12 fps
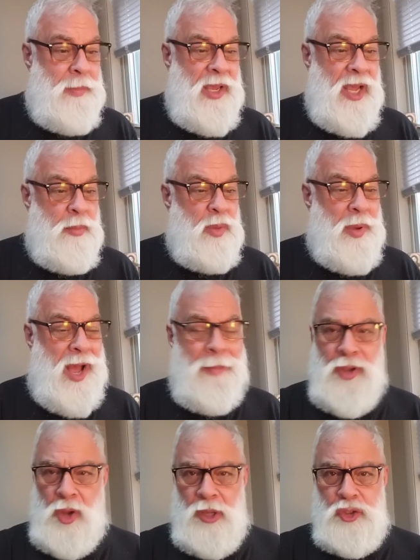Keeping up with
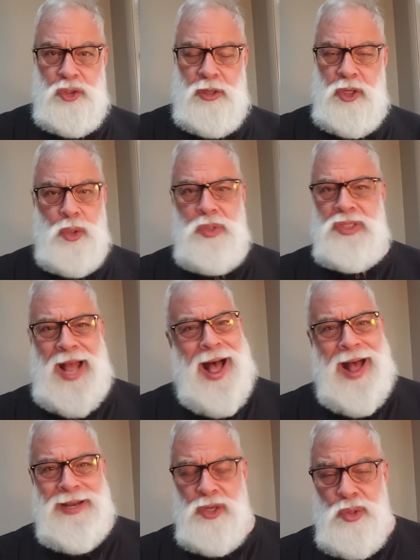pop culture and who's
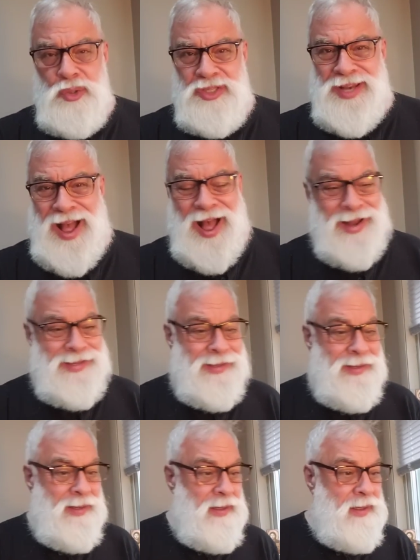hot and who's not.
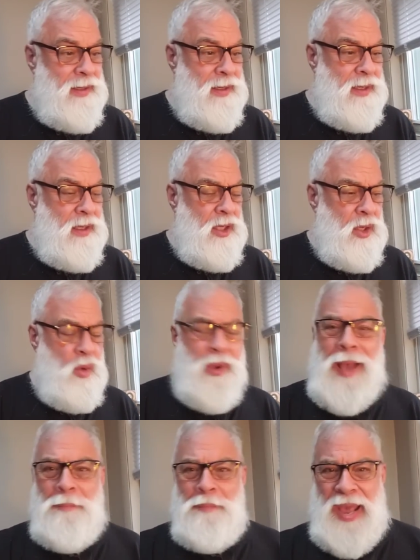Who
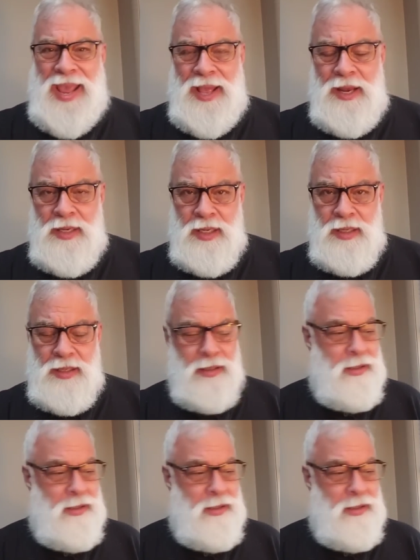got banned.